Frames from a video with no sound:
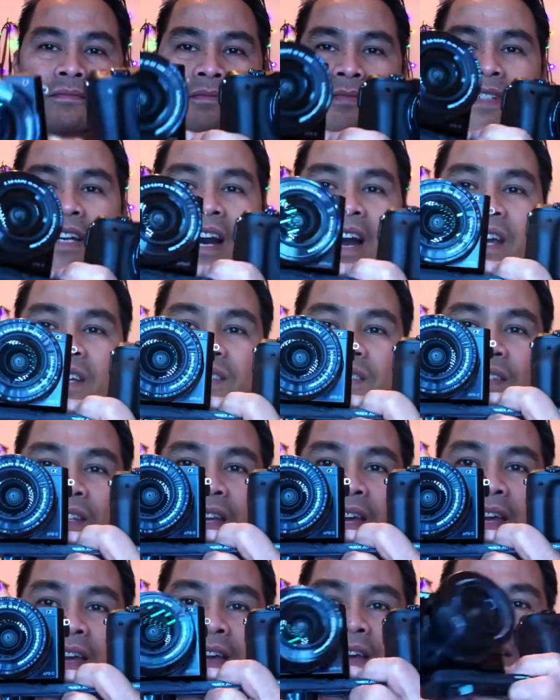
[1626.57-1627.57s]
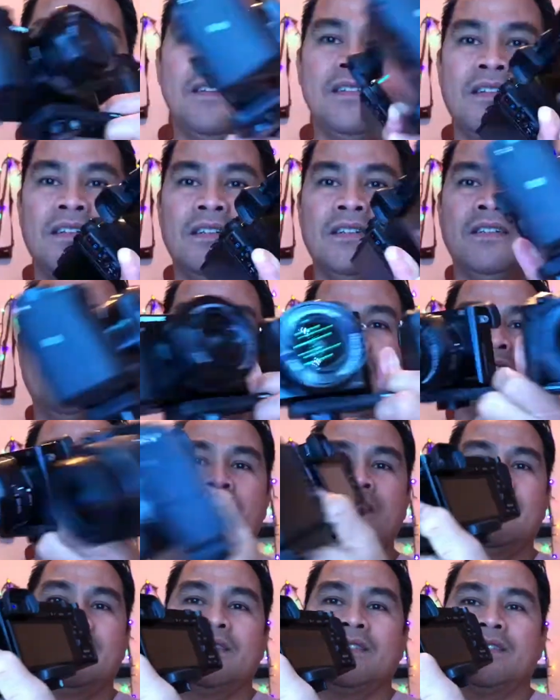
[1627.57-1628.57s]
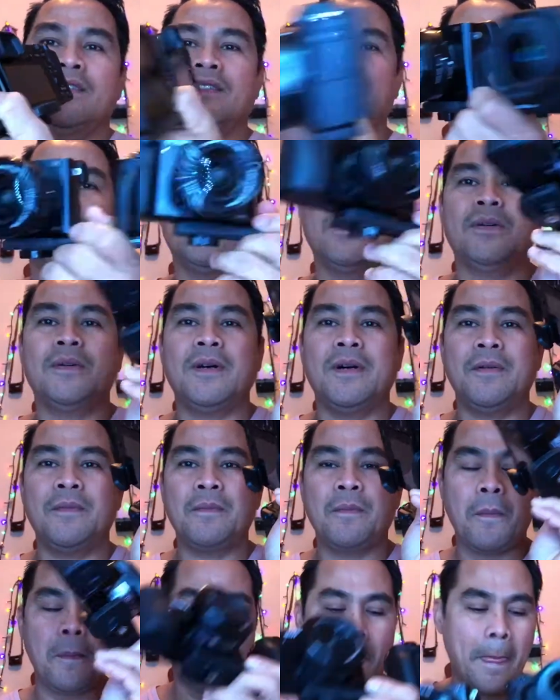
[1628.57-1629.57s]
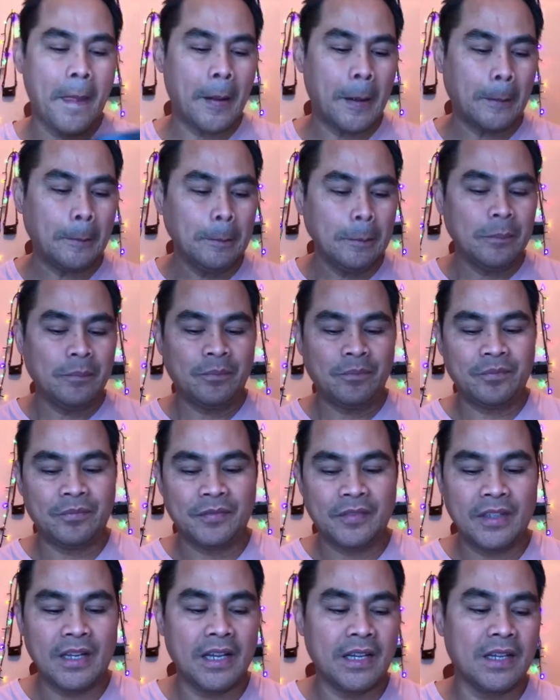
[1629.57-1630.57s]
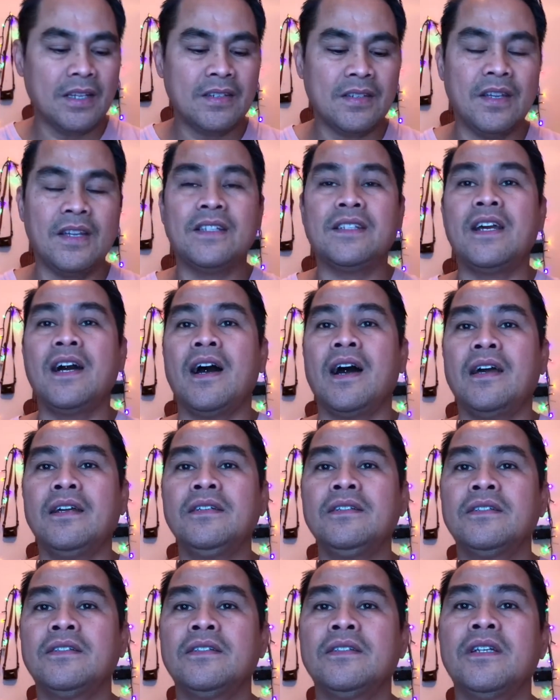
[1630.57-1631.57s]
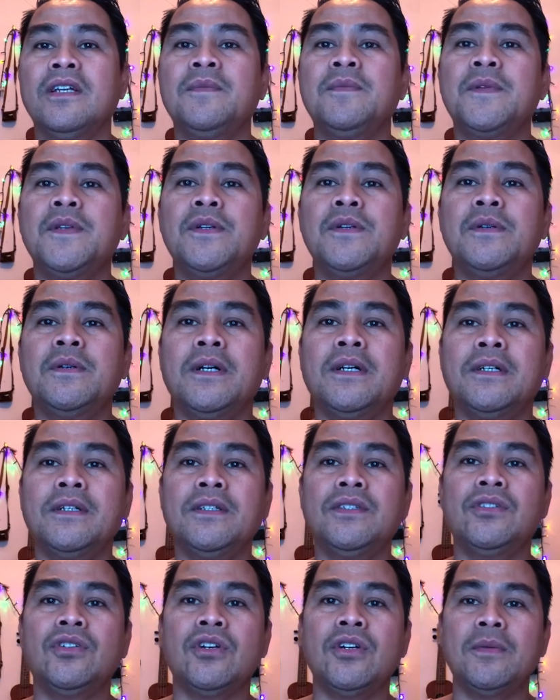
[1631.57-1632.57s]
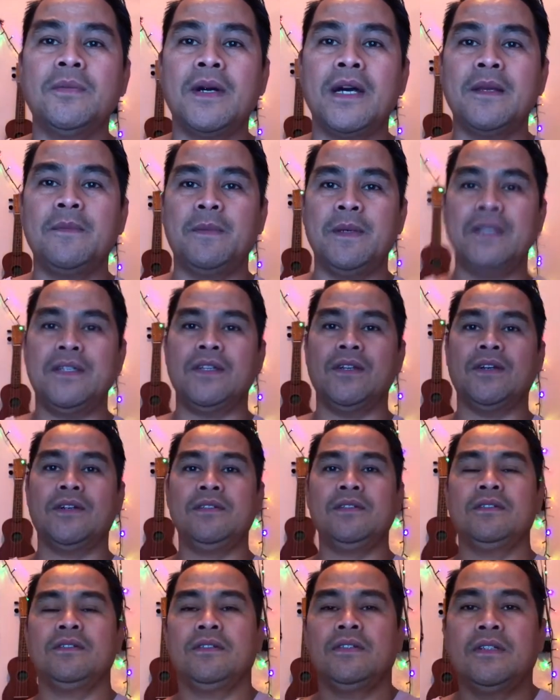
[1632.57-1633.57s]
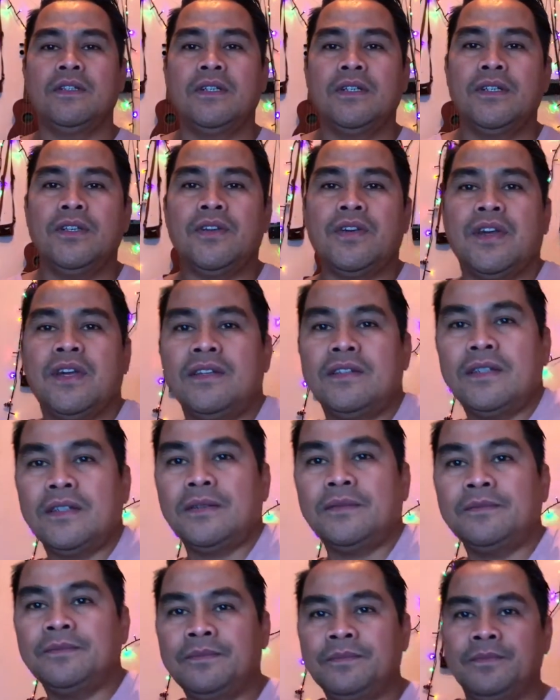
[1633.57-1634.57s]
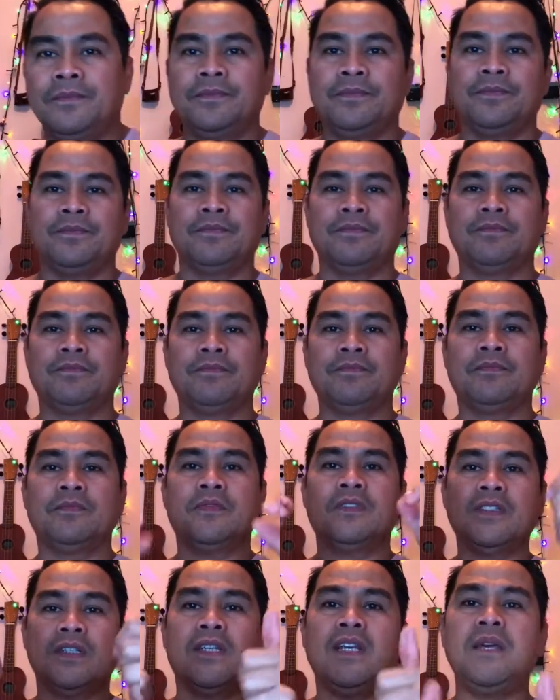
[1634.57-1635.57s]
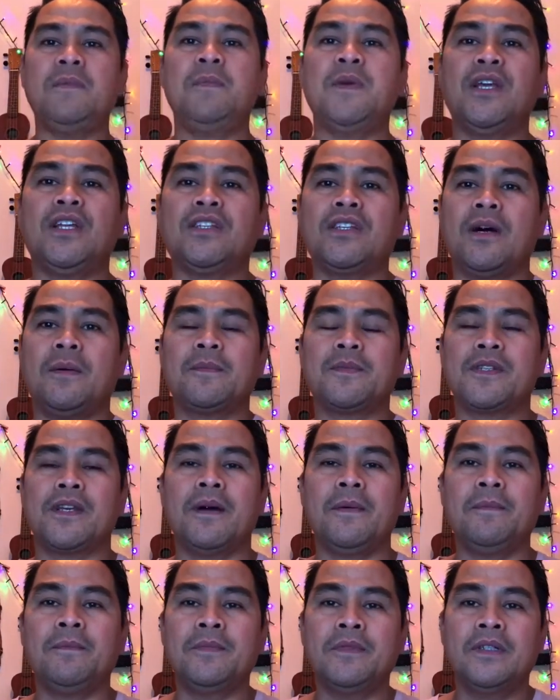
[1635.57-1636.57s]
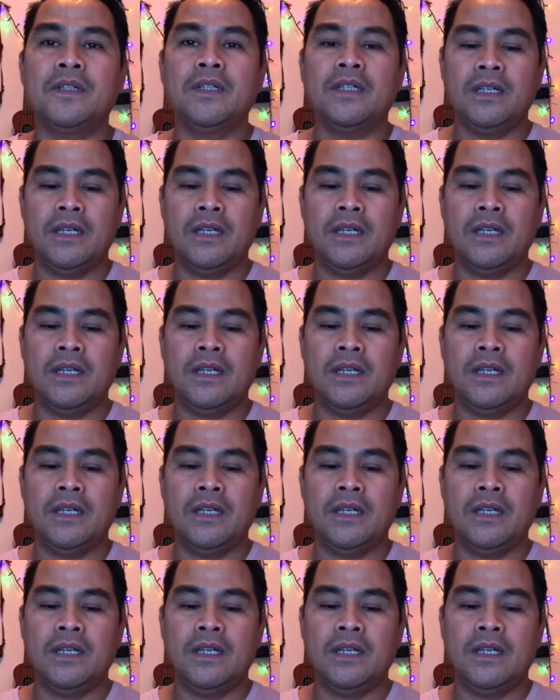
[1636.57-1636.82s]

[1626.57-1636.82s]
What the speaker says: guys in here. So like I said, guys, if you enjoy my video, you can give me a thumbs up